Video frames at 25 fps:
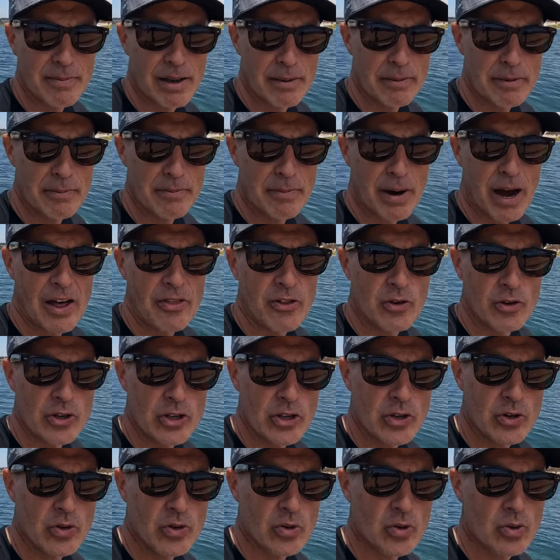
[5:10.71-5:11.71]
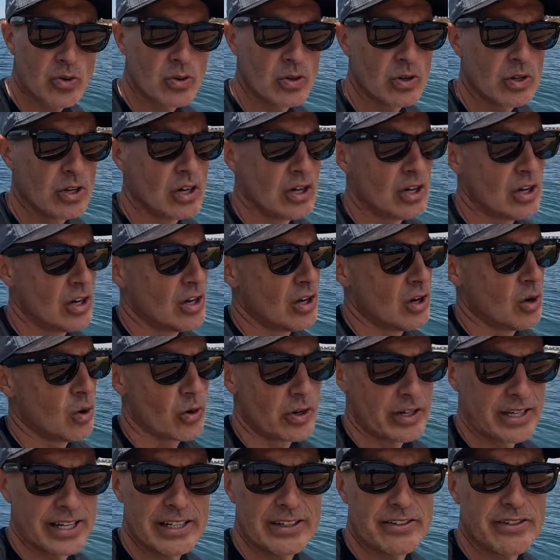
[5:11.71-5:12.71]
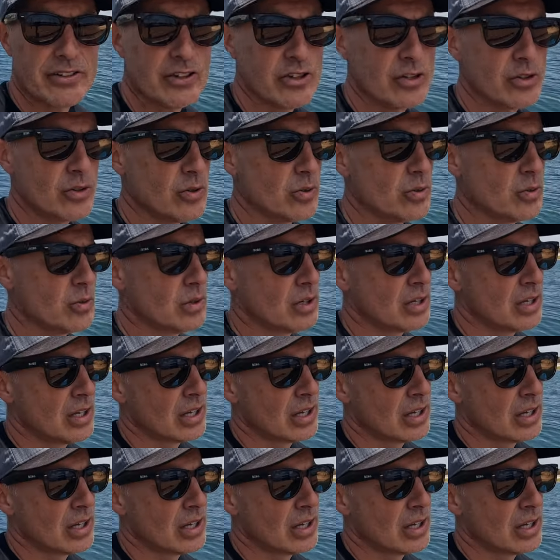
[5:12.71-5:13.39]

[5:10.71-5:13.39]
maybe bother you or get to you.